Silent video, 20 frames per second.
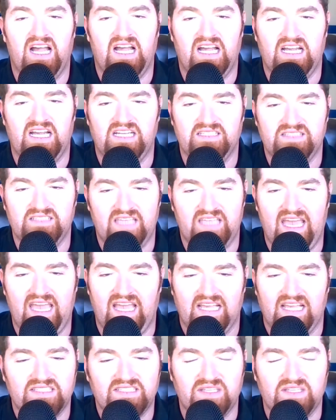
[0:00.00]

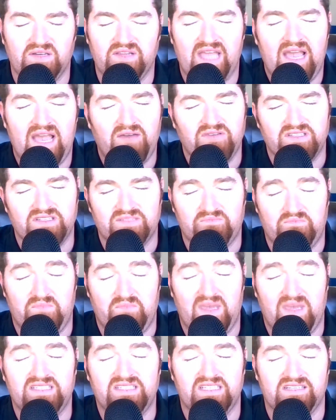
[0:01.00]
So that was
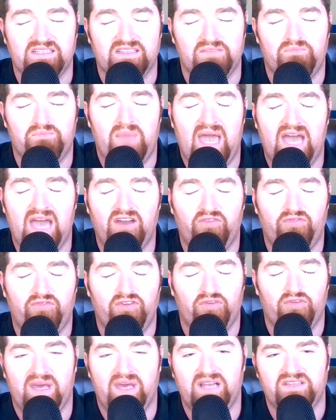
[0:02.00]
basically
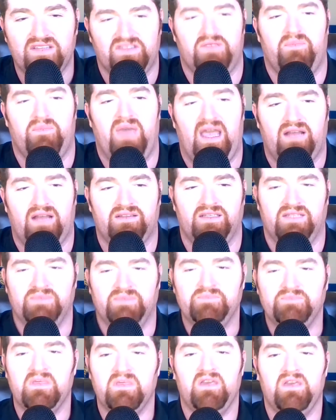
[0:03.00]
battlefield medicine back
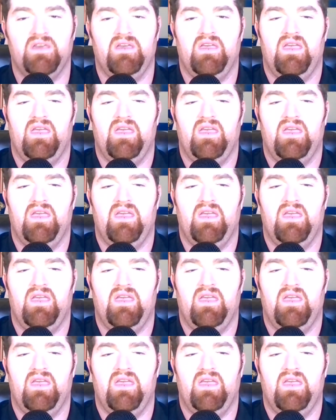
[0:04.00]
then.